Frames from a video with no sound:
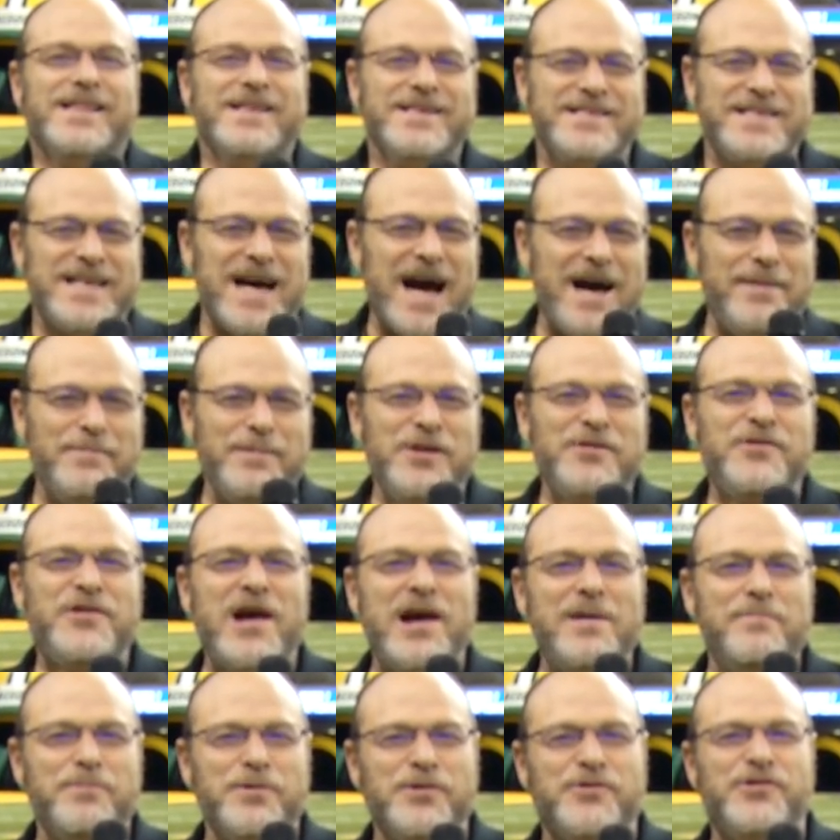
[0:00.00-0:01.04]
The time and
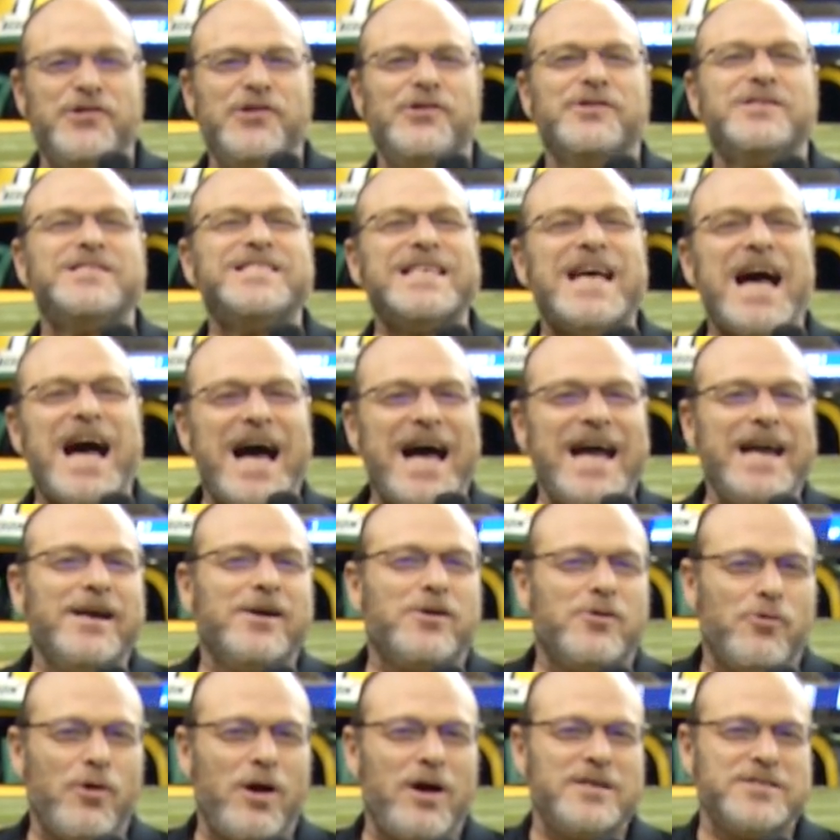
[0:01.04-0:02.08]
temperature sign
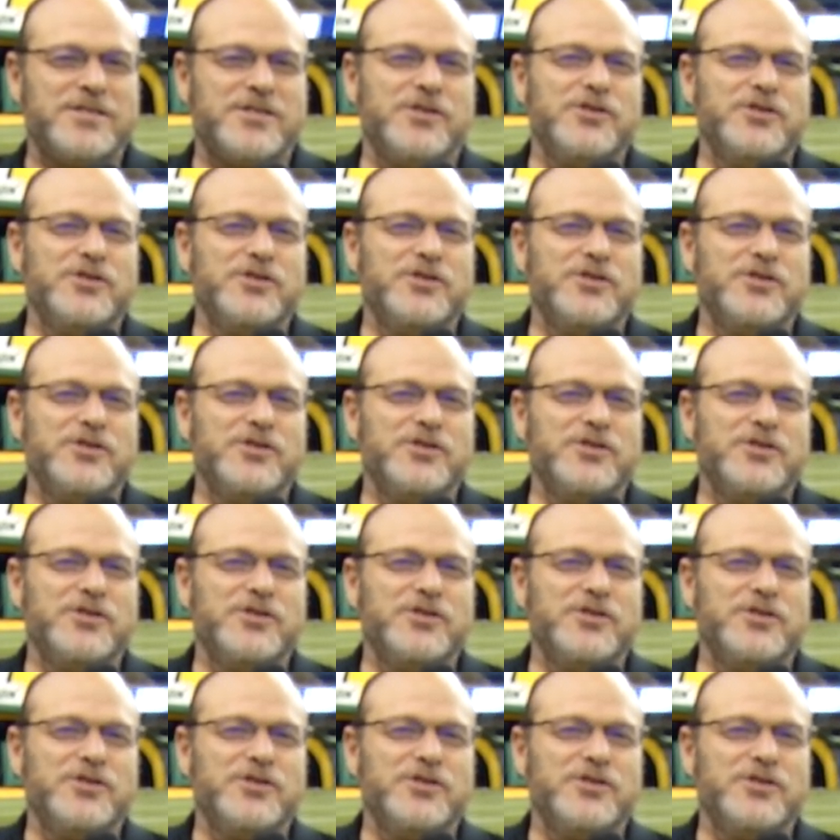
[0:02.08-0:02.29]
across